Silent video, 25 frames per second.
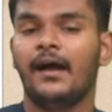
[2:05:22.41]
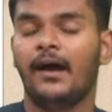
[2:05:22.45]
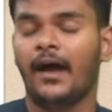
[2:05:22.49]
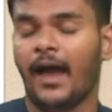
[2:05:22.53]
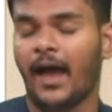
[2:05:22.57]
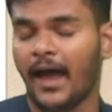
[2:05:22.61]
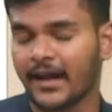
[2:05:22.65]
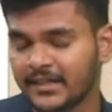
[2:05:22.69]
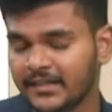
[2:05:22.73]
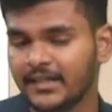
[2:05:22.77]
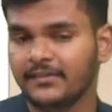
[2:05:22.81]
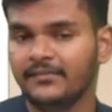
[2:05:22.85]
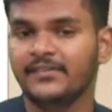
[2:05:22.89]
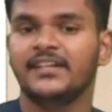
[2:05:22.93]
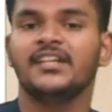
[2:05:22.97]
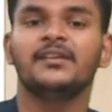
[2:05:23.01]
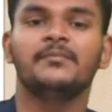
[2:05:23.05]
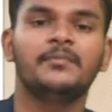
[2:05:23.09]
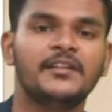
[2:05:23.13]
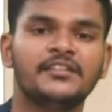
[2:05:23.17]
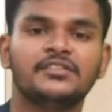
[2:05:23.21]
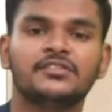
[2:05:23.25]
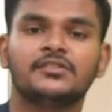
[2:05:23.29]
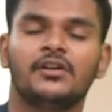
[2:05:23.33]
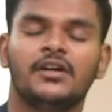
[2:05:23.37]

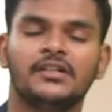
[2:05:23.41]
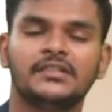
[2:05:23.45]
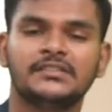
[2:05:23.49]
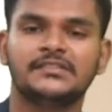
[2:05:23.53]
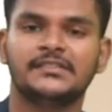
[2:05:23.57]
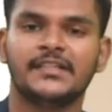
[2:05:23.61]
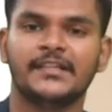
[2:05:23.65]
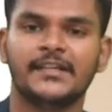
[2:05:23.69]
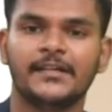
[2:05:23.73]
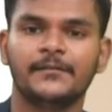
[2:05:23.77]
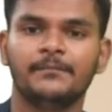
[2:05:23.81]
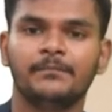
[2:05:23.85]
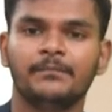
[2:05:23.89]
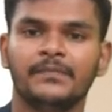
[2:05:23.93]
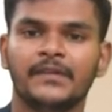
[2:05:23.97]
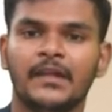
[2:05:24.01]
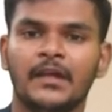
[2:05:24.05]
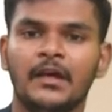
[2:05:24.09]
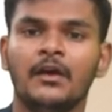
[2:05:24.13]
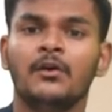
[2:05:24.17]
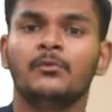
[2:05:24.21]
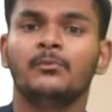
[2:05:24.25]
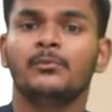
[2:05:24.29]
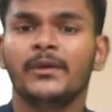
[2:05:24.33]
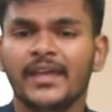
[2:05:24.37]
activity-based costing,
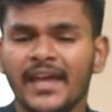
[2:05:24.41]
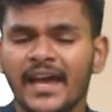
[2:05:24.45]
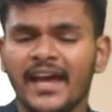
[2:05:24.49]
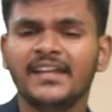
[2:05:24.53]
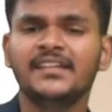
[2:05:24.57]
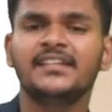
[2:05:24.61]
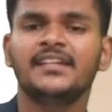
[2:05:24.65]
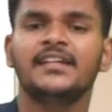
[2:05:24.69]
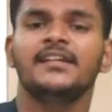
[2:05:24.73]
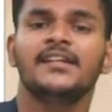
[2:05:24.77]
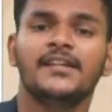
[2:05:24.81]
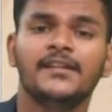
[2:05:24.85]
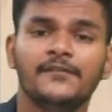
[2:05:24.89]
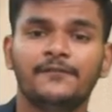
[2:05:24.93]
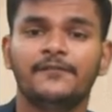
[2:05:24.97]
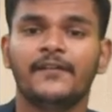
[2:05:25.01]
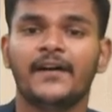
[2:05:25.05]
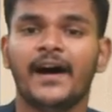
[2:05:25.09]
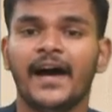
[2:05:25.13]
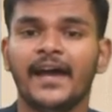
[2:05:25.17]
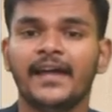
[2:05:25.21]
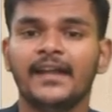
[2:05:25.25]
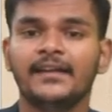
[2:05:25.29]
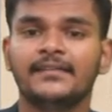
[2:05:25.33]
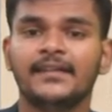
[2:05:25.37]
we
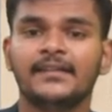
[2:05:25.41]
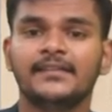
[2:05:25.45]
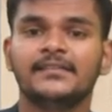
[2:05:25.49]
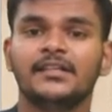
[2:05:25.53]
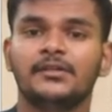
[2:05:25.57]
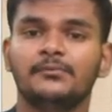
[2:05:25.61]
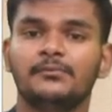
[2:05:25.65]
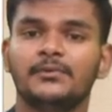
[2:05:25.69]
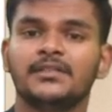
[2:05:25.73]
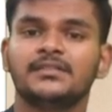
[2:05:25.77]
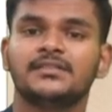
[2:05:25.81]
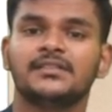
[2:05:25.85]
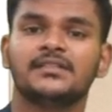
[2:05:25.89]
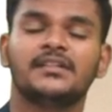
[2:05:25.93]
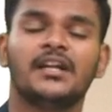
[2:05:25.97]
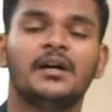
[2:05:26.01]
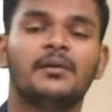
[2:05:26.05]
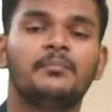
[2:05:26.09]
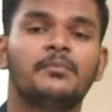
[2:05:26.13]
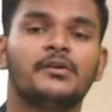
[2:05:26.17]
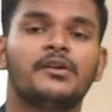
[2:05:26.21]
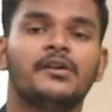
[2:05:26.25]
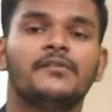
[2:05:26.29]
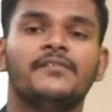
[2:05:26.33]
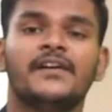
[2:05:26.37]
identified that there was a
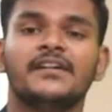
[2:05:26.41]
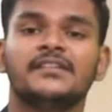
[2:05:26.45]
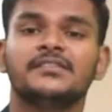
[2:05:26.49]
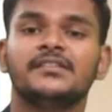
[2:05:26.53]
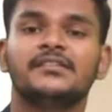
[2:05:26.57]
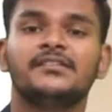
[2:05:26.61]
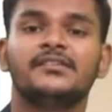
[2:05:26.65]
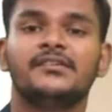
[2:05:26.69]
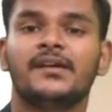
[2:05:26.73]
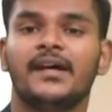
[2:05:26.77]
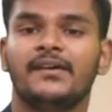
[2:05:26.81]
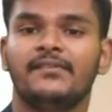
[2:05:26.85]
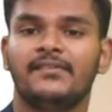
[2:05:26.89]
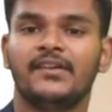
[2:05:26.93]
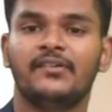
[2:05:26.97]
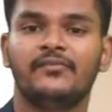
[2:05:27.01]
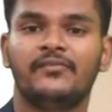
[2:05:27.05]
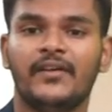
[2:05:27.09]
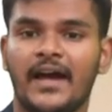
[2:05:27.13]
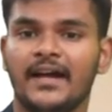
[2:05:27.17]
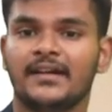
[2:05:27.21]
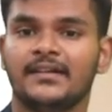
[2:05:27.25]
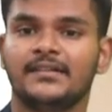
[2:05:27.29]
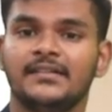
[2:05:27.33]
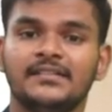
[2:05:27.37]
number of other driving
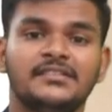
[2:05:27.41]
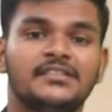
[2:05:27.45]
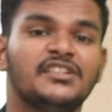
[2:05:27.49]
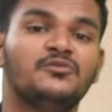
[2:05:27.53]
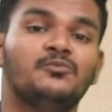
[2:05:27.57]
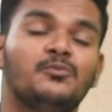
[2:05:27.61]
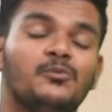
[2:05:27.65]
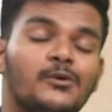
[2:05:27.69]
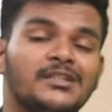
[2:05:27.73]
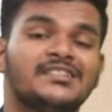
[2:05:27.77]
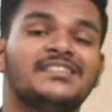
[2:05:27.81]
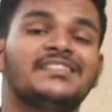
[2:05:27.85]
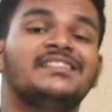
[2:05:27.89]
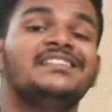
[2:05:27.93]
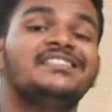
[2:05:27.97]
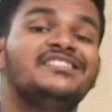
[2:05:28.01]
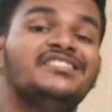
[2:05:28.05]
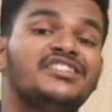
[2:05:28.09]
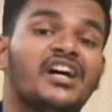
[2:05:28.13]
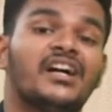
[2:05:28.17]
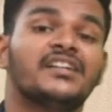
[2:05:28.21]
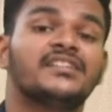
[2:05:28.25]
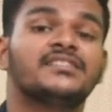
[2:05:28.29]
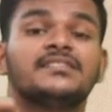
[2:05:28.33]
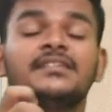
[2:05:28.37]
factors. It wasn't
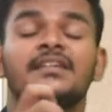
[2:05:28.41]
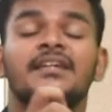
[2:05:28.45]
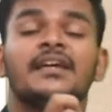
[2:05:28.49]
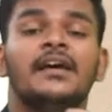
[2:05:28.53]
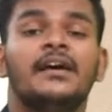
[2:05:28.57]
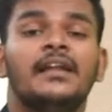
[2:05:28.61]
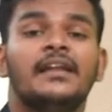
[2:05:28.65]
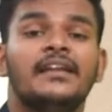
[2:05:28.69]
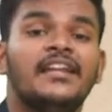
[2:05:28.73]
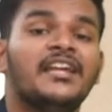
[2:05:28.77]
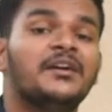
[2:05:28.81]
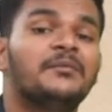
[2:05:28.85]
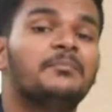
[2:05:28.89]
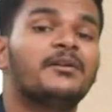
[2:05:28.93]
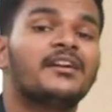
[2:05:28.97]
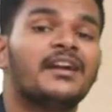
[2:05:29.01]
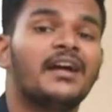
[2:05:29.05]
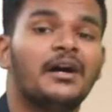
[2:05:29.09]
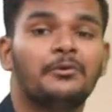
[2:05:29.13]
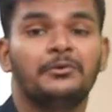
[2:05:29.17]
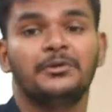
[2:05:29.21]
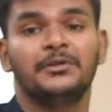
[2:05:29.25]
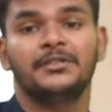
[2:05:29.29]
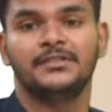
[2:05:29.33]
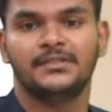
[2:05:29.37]
just labor
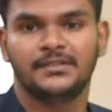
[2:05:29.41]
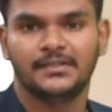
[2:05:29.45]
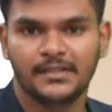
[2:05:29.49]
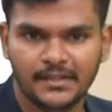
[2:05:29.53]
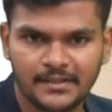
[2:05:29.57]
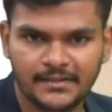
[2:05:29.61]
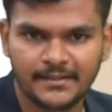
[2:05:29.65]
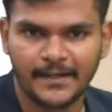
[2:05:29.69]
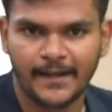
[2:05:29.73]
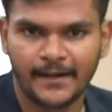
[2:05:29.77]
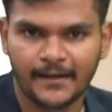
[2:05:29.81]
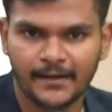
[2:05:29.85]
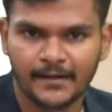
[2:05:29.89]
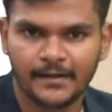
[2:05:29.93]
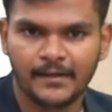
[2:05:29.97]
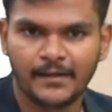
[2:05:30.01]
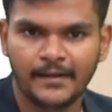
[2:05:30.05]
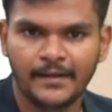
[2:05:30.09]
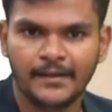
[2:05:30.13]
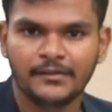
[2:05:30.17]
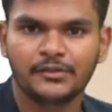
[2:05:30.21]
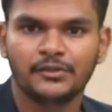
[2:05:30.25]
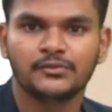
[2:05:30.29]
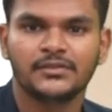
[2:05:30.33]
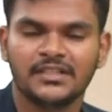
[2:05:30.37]
hours, isn't it?
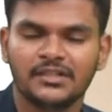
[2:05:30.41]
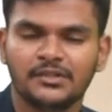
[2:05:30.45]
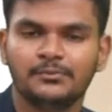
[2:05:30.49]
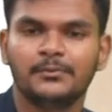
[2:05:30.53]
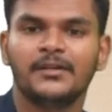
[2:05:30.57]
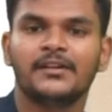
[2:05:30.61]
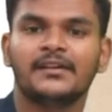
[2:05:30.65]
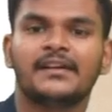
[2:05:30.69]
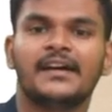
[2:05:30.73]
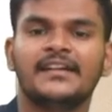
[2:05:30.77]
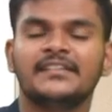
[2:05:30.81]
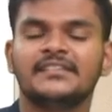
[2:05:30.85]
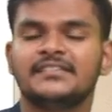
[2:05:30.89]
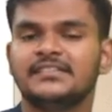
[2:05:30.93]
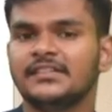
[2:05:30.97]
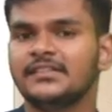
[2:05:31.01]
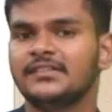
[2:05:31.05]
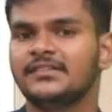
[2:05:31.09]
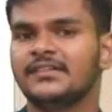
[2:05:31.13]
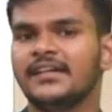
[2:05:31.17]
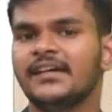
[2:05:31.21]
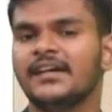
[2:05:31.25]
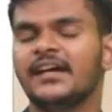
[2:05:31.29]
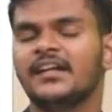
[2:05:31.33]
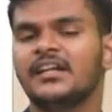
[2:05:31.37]
So since we are
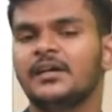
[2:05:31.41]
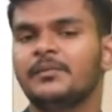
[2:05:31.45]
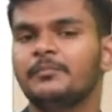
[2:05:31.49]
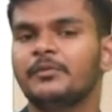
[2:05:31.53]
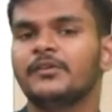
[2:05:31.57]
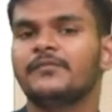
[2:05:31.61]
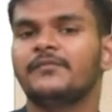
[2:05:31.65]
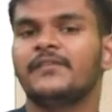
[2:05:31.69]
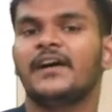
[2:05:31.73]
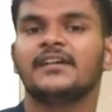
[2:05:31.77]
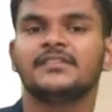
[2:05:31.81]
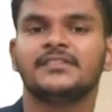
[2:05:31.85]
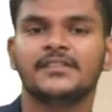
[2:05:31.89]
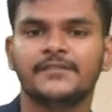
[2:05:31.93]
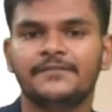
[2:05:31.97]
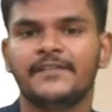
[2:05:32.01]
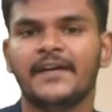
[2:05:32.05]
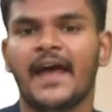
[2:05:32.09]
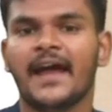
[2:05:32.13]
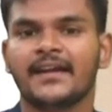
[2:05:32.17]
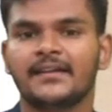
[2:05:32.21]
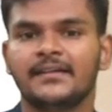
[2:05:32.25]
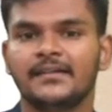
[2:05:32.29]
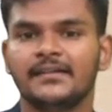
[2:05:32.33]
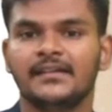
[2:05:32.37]
considering a number of other
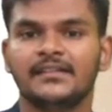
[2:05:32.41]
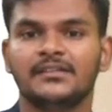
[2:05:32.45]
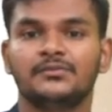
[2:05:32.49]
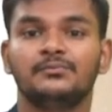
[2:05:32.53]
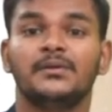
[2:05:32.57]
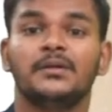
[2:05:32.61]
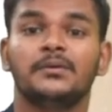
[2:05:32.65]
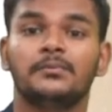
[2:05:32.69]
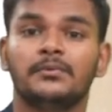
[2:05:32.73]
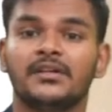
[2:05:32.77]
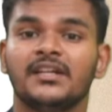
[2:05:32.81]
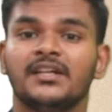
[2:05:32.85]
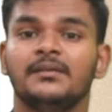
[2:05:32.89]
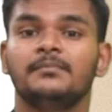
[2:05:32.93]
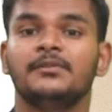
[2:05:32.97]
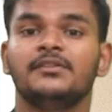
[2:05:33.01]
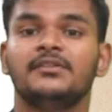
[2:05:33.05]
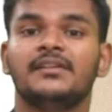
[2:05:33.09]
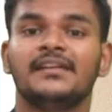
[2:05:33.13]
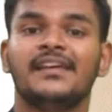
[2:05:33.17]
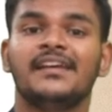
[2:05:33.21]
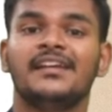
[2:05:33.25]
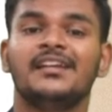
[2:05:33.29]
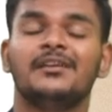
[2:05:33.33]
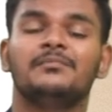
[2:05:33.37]
factors, we were able
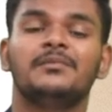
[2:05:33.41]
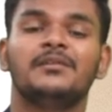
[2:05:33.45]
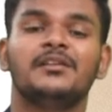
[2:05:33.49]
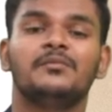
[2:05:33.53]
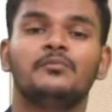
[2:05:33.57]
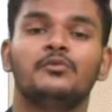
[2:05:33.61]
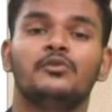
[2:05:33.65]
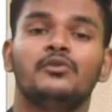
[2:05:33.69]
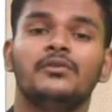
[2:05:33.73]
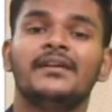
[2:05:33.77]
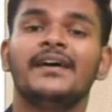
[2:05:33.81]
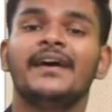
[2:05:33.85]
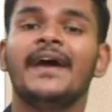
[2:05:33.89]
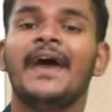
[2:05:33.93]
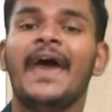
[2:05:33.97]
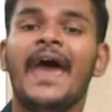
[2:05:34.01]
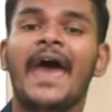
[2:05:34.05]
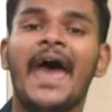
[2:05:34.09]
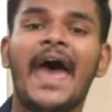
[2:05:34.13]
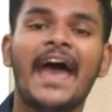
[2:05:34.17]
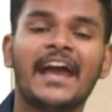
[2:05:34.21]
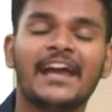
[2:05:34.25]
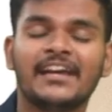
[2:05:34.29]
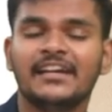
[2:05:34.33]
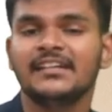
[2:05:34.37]
to get a bit more
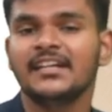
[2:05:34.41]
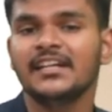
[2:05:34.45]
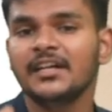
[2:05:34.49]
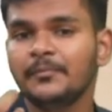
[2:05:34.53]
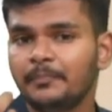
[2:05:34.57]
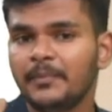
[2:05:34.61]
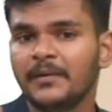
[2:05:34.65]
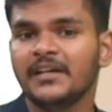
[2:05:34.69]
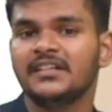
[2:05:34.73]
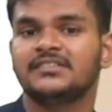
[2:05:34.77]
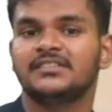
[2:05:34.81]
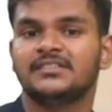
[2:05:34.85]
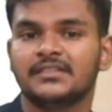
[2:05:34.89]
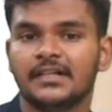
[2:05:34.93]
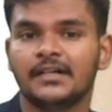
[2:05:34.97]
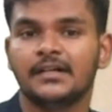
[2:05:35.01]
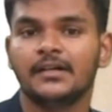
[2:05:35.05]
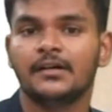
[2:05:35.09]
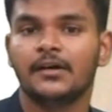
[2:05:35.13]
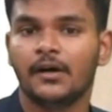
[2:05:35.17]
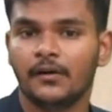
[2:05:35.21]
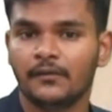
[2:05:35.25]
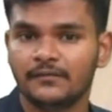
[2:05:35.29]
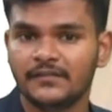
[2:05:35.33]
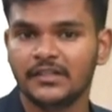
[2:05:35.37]
accurate picture
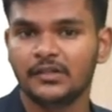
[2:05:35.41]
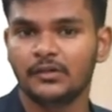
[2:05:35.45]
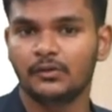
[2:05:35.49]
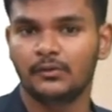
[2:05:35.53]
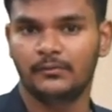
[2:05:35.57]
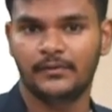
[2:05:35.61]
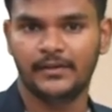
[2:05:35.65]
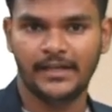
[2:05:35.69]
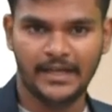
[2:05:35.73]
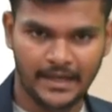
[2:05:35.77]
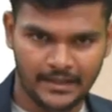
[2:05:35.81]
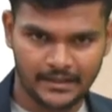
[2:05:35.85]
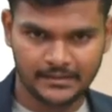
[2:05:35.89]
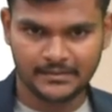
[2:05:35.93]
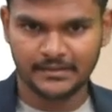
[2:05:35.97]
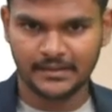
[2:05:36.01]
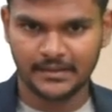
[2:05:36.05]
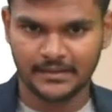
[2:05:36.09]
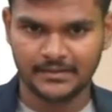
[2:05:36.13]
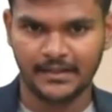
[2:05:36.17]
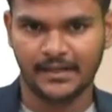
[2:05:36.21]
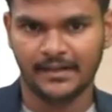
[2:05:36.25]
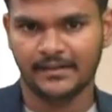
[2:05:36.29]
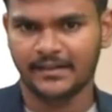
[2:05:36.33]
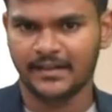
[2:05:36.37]
of the overheads,
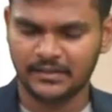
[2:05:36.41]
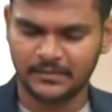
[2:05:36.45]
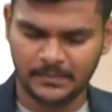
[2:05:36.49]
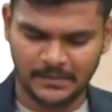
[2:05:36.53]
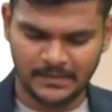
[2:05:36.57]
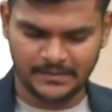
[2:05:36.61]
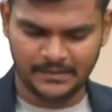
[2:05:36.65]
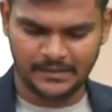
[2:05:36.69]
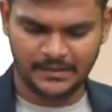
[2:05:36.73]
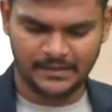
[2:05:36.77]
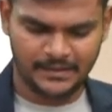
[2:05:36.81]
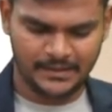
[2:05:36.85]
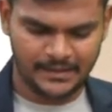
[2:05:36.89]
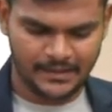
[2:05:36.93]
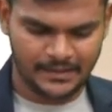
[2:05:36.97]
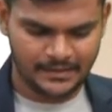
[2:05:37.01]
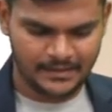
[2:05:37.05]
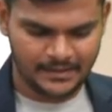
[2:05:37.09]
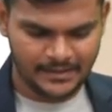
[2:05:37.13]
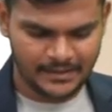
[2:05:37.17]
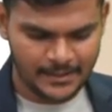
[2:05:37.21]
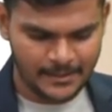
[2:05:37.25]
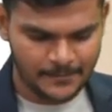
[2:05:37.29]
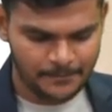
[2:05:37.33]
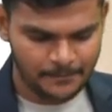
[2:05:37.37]
isn't it? That's basically the
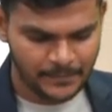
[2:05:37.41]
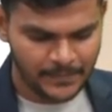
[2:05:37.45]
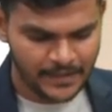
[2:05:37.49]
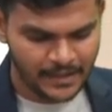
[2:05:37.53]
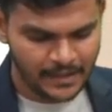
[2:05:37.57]
idea.